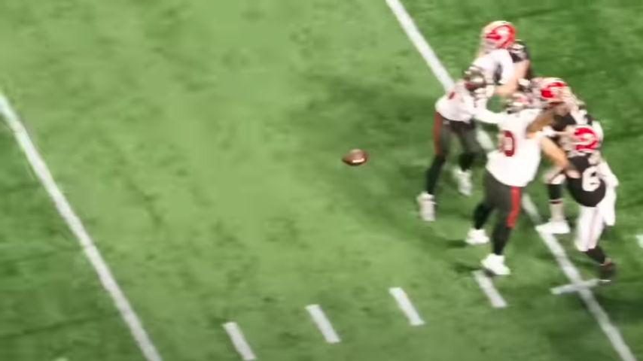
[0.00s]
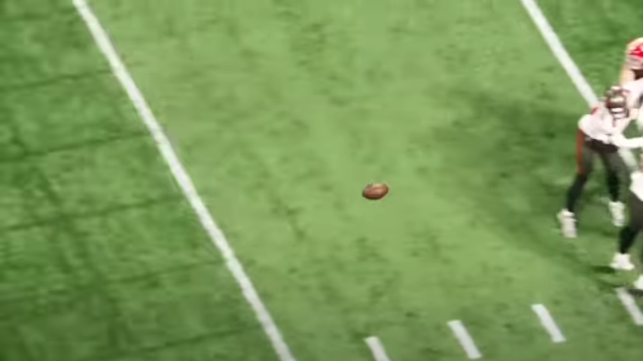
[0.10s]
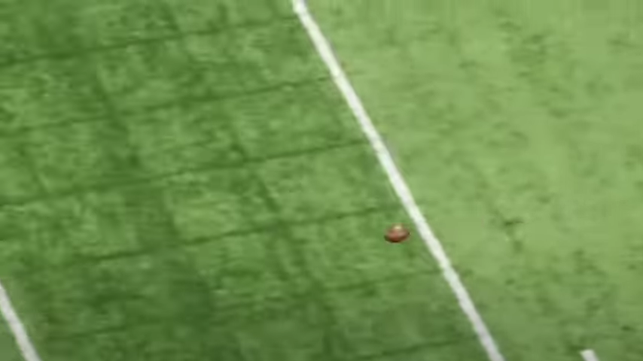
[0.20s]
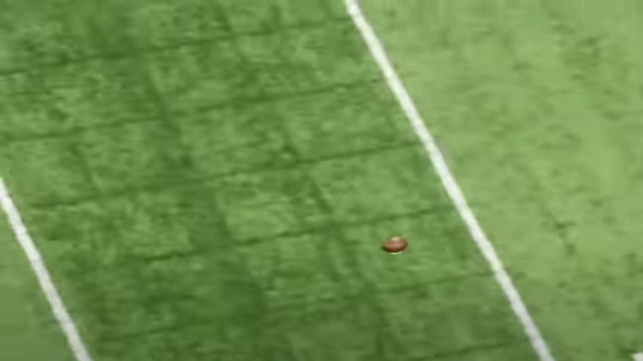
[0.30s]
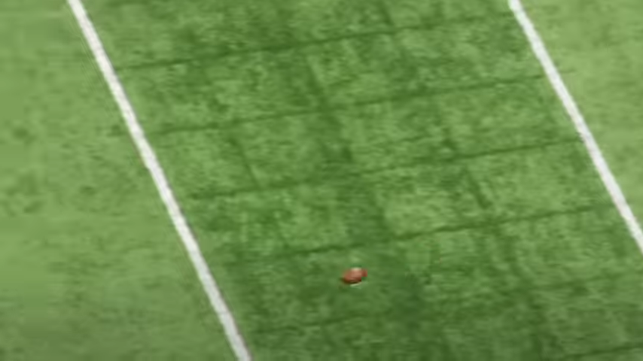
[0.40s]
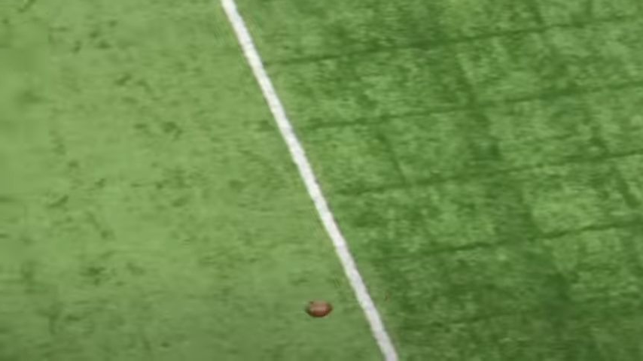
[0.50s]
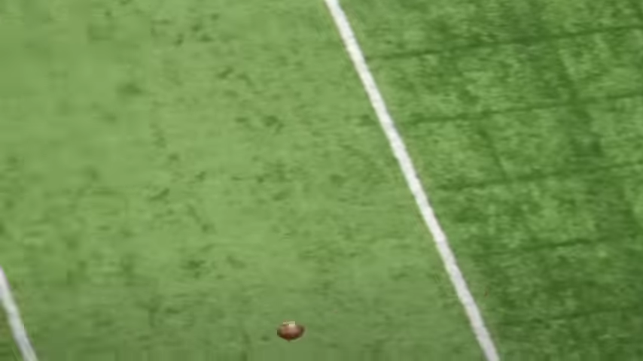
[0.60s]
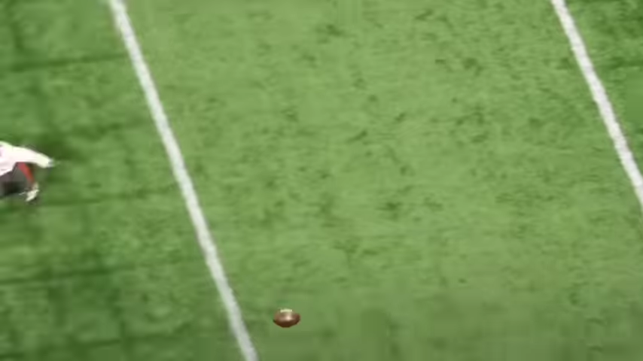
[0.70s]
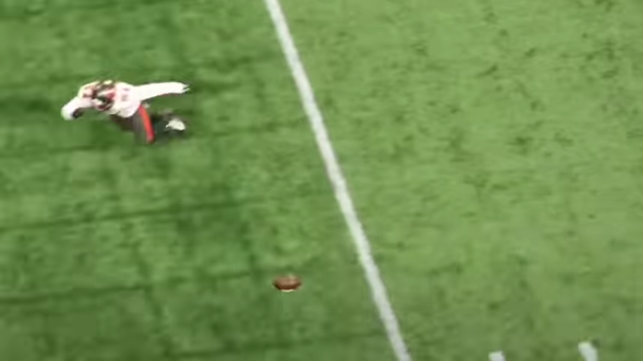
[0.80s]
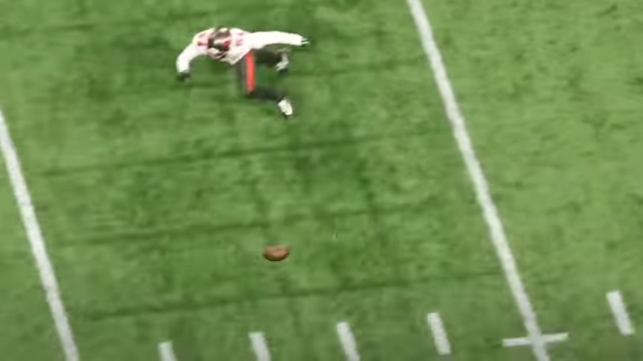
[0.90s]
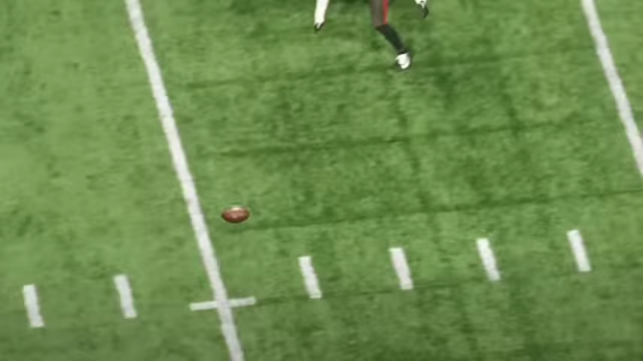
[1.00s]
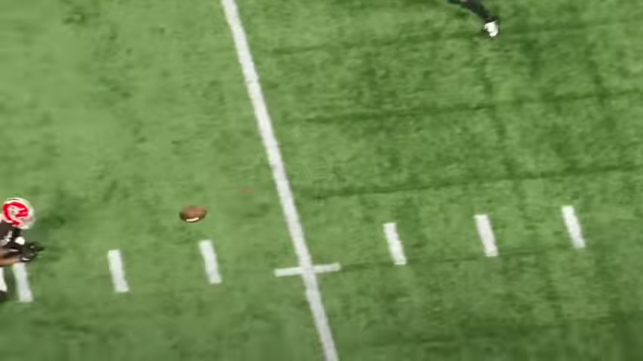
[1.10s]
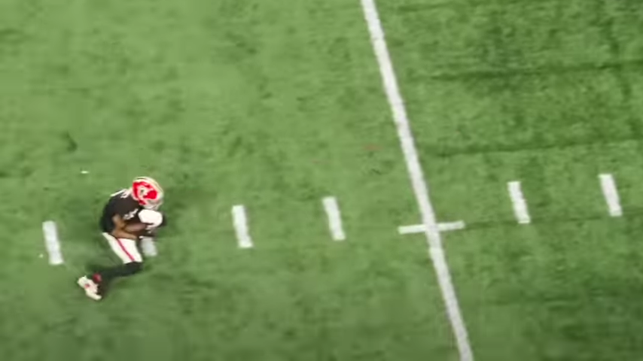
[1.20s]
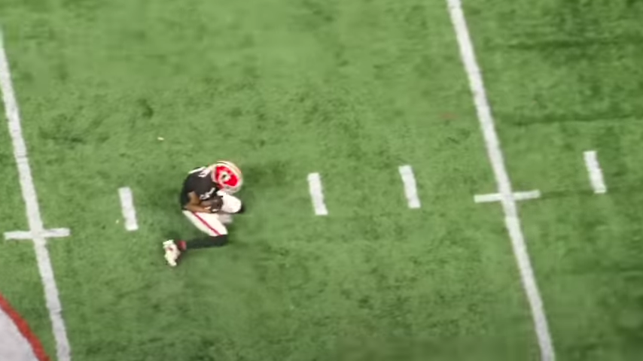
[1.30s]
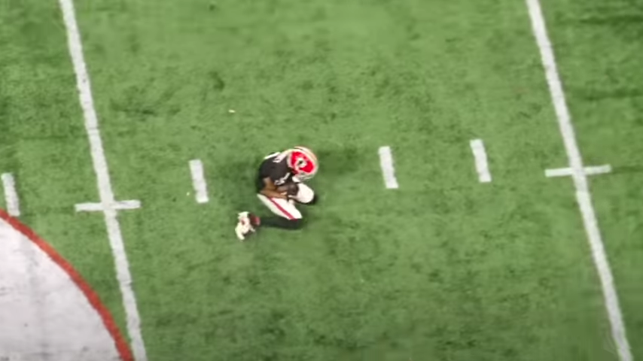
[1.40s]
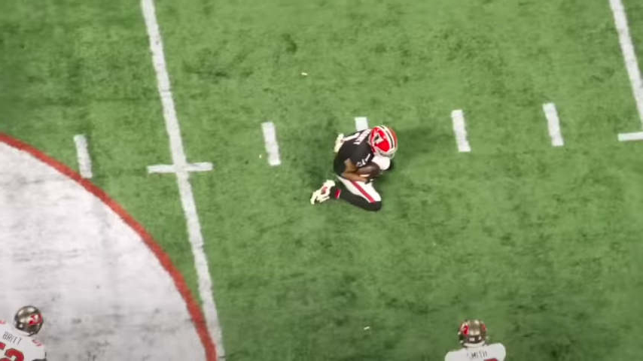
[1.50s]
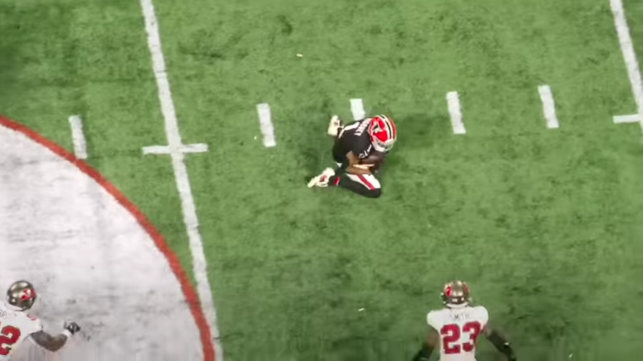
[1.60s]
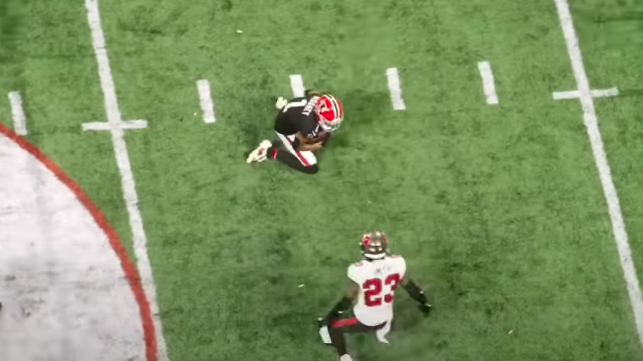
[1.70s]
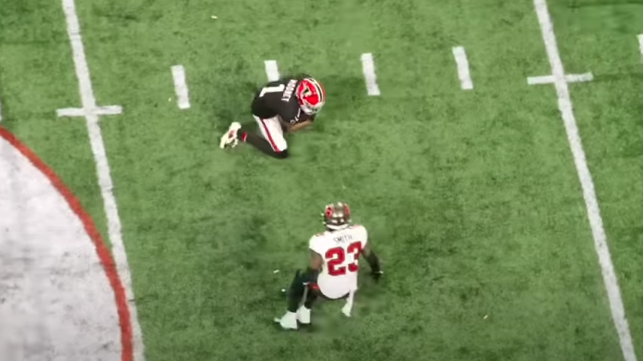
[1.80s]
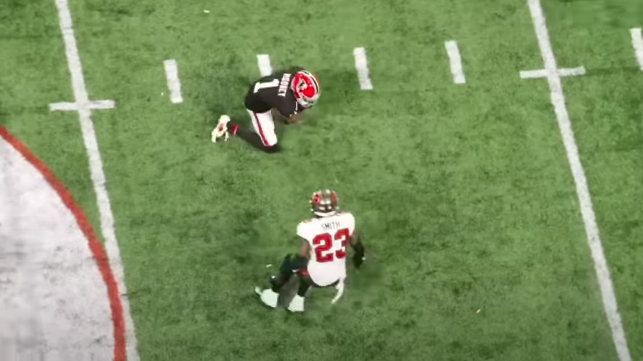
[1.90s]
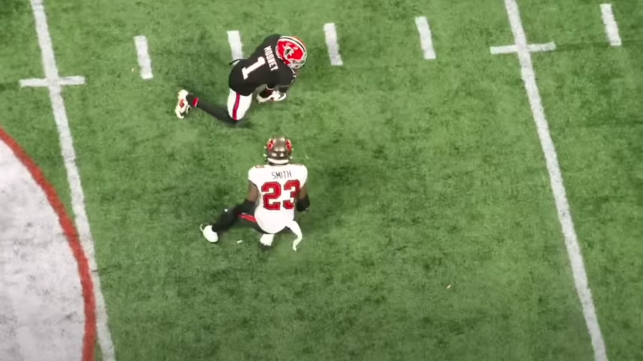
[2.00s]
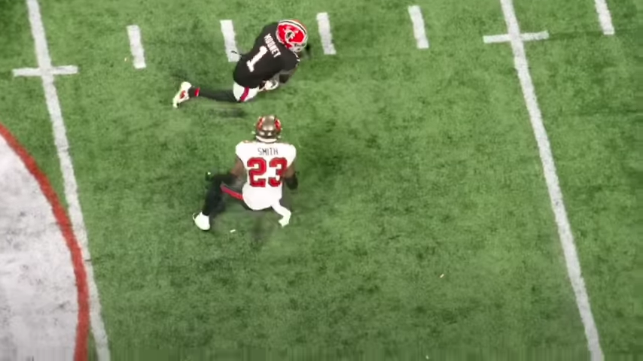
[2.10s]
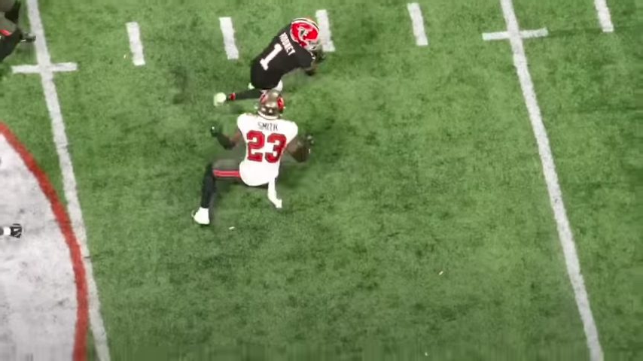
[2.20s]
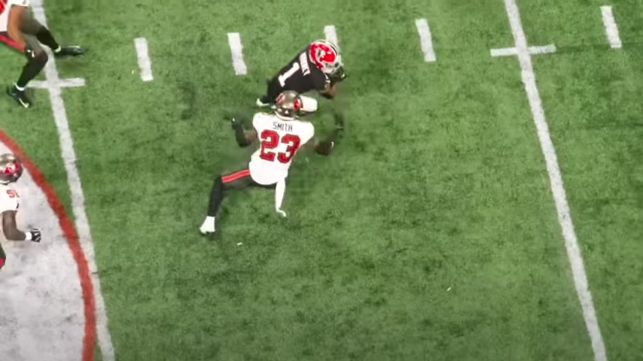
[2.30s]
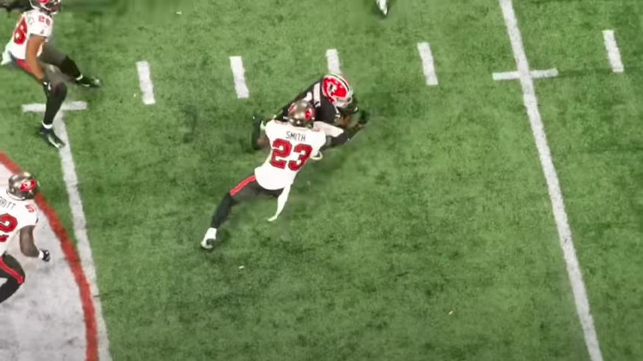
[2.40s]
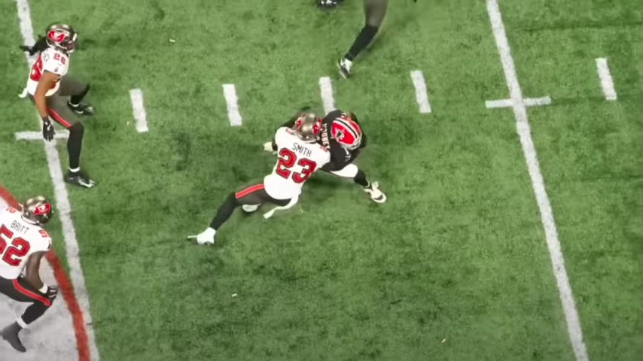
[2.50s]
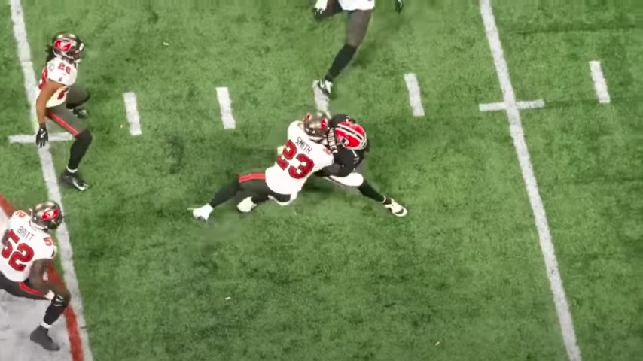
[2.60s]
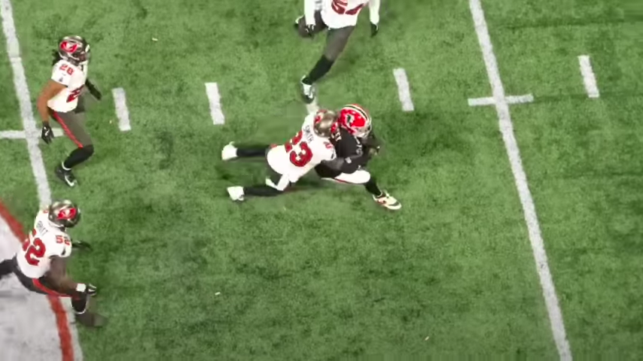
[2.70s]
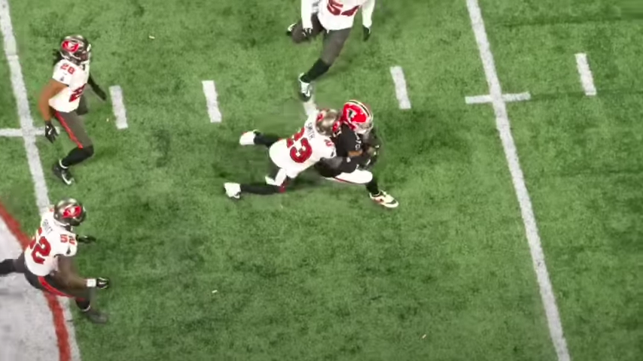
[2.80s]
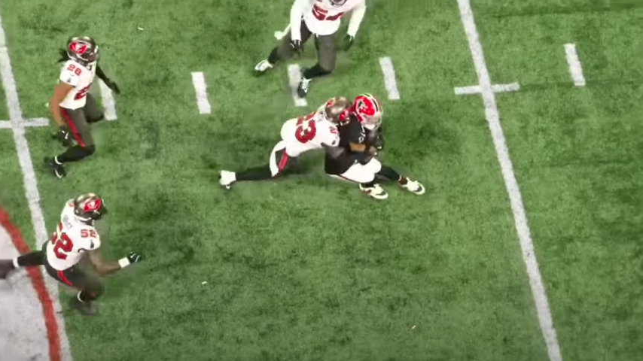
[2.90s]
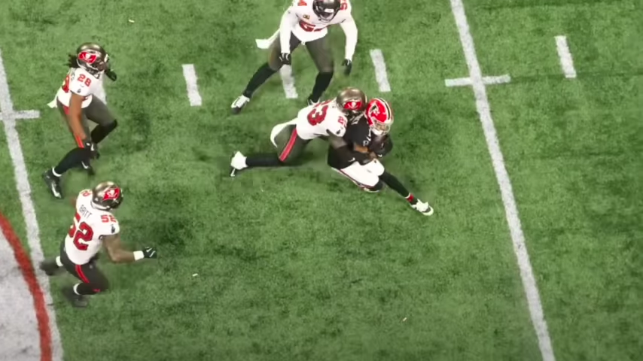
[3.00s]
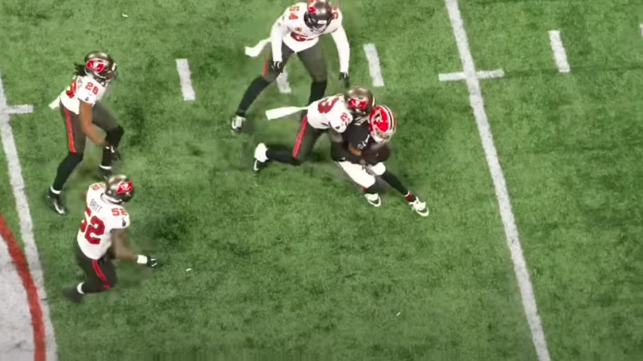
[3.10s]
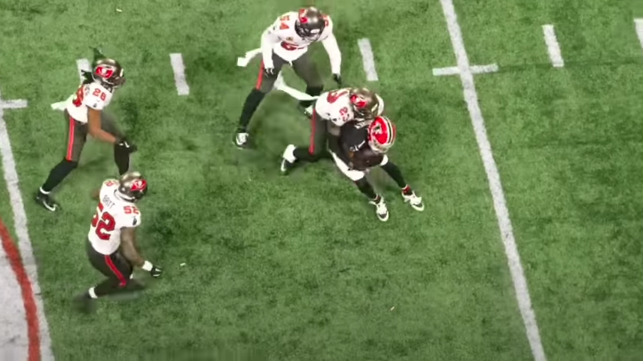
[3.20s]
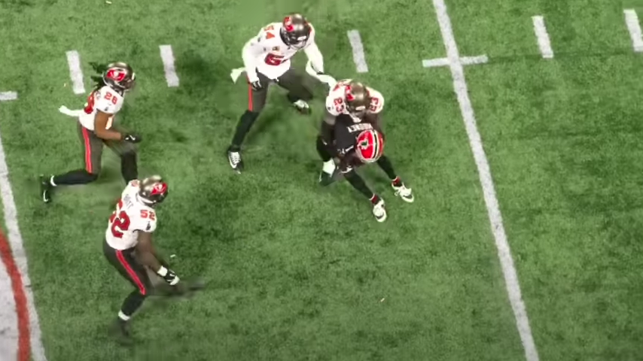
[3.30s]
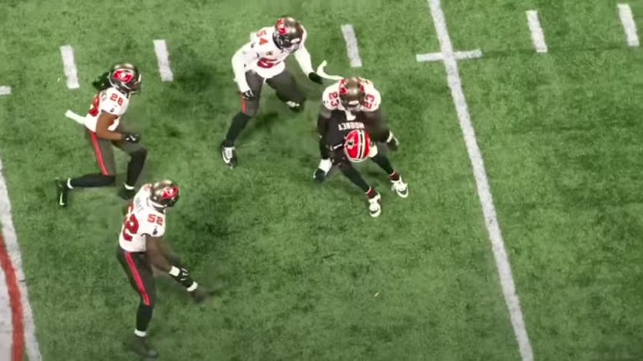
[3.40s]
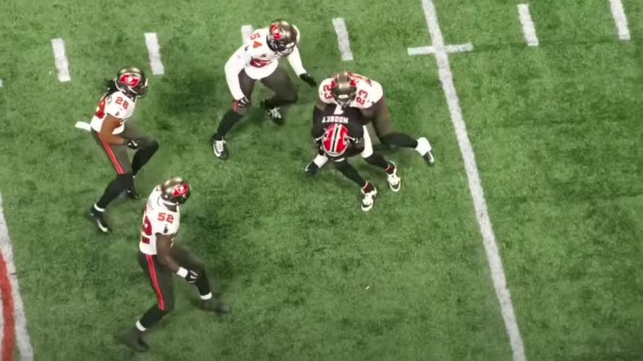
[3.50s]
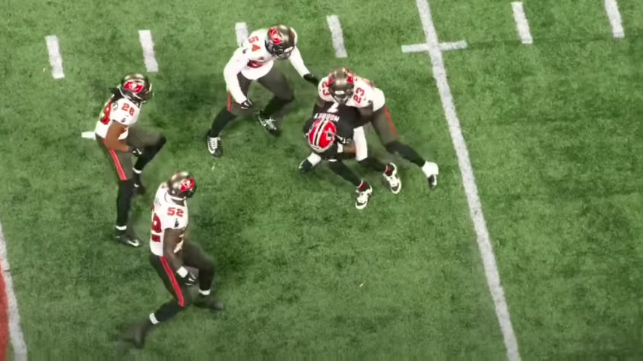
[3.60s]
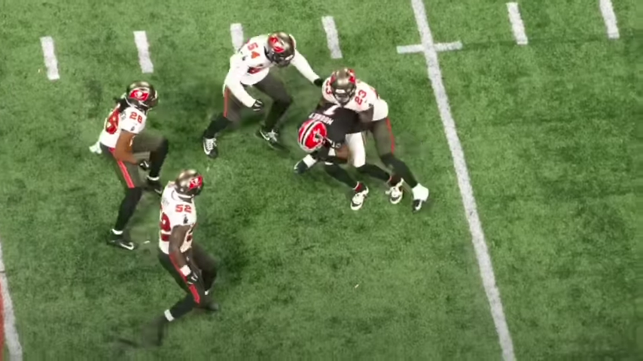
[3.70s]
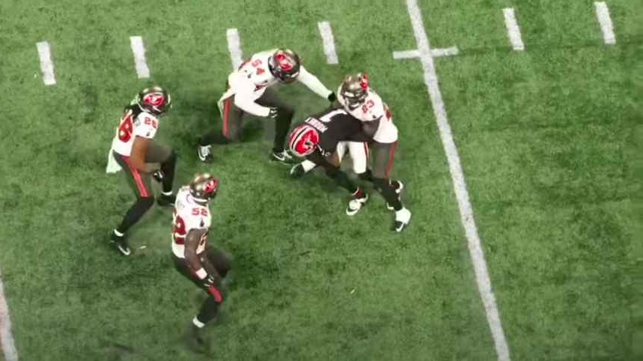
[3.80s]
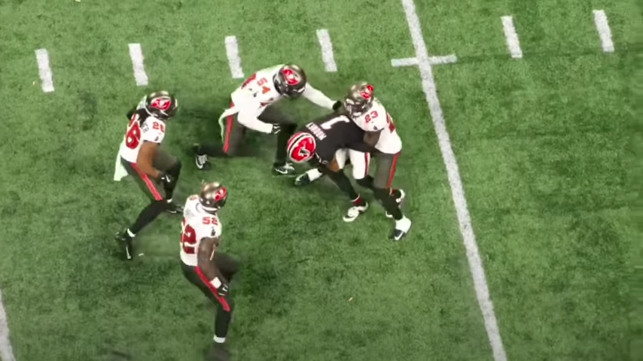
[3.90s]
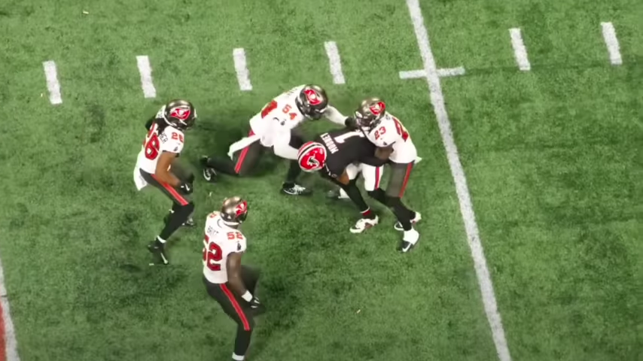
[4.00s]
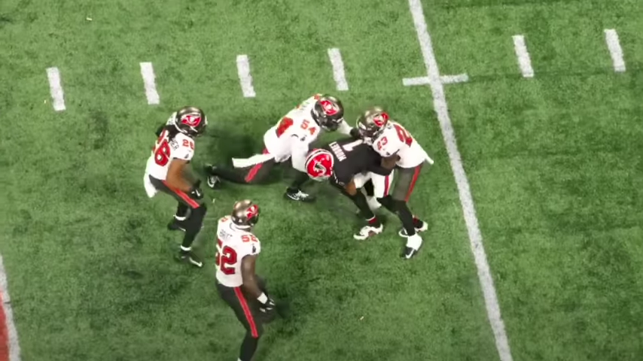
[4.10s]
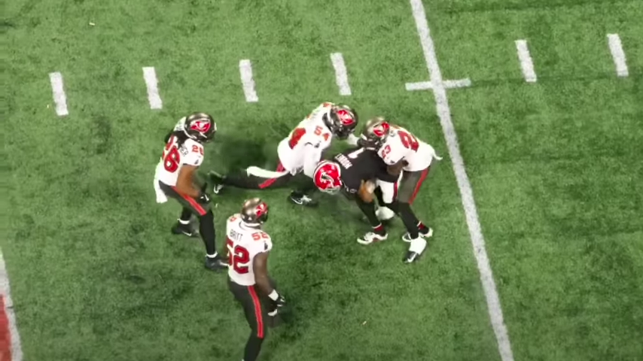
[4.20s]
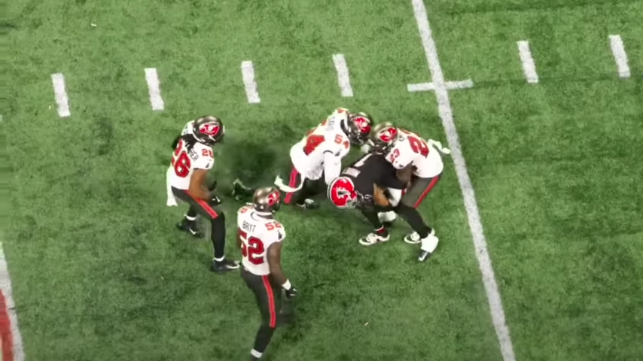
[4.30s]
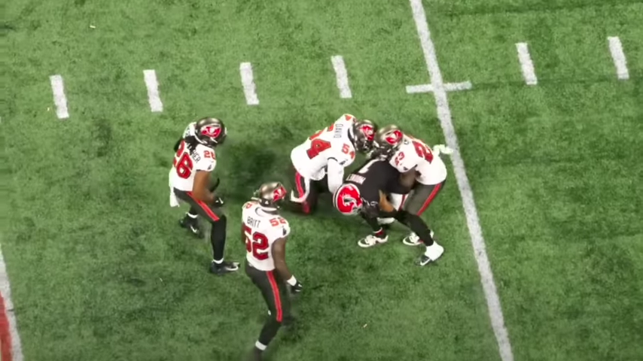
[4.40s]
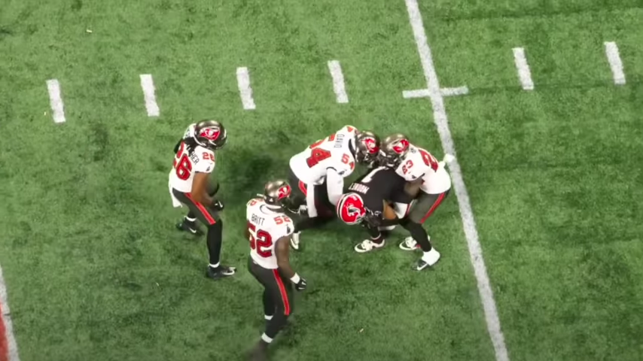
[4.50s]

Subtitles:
(no speaker visible)